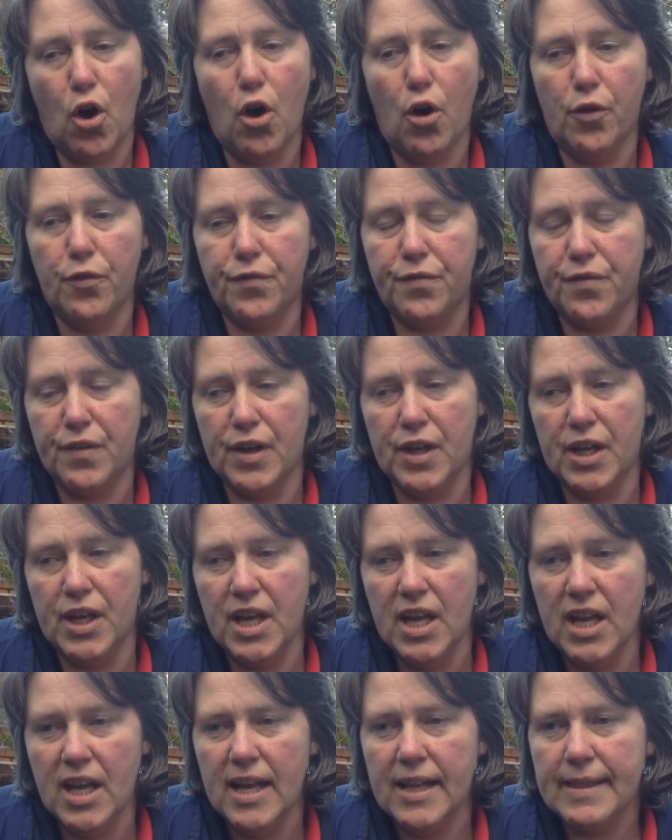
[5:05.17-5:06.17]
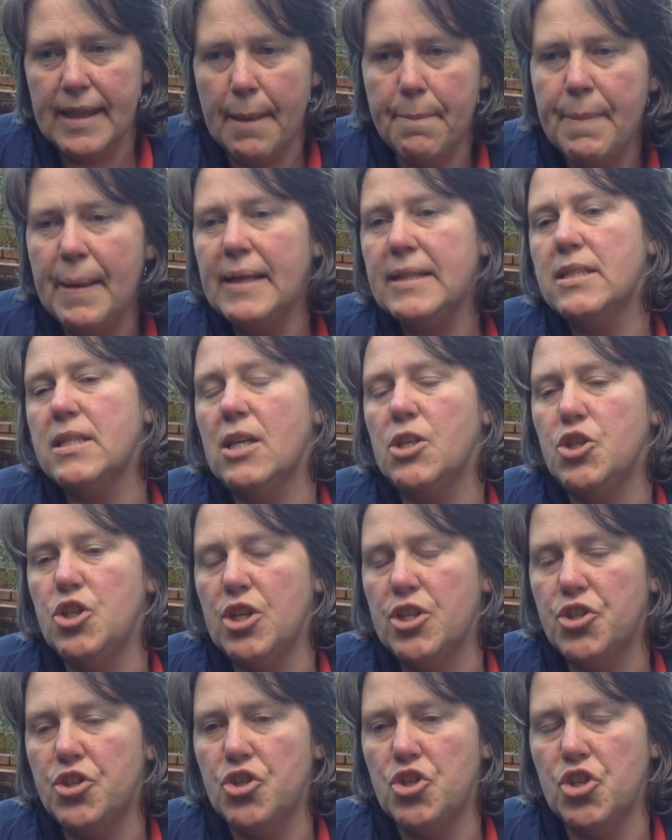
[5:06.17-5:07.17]
of tapping
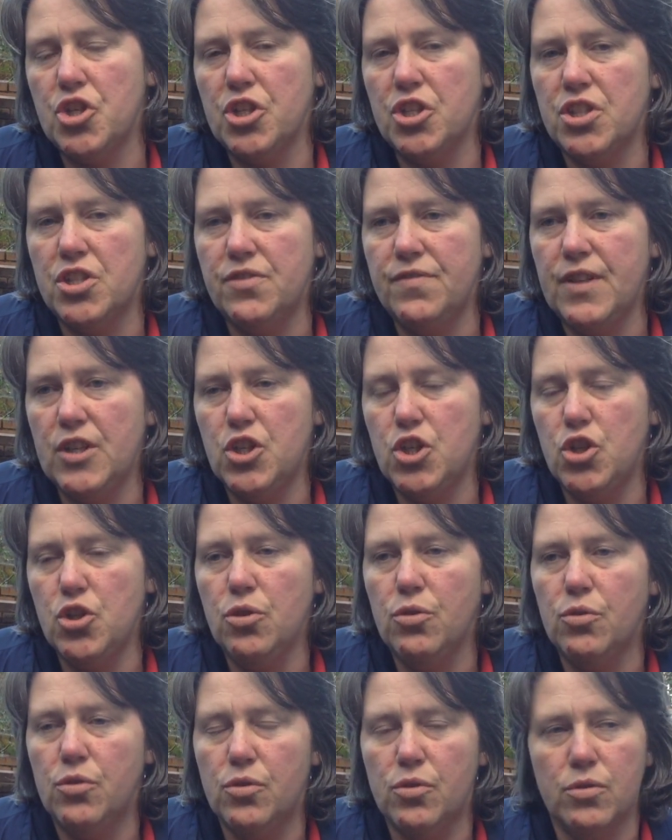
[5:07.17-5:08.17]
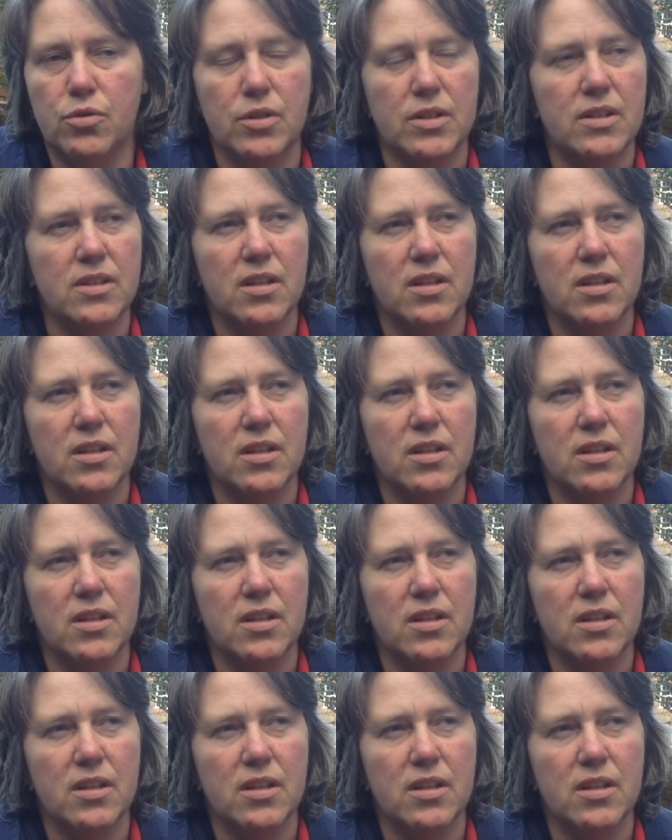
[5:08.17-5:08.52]
suggestions which you could